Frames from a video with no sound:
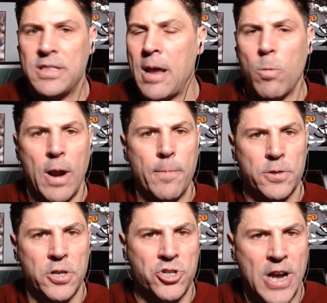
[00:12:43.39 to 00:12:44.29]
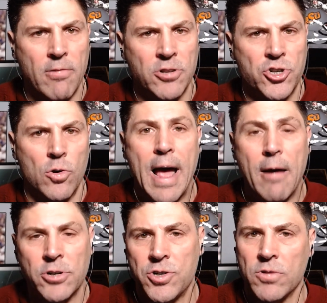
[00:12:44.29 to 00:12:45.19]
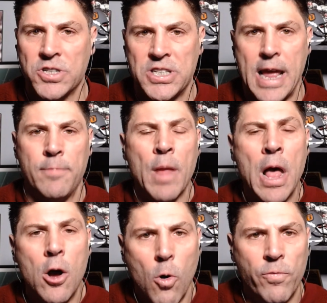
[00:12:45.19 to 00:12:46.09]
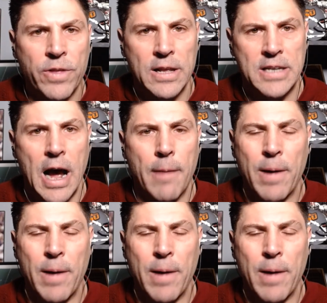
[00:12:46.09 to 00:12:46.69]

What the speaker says: They were able to challenge Arizona State over the top.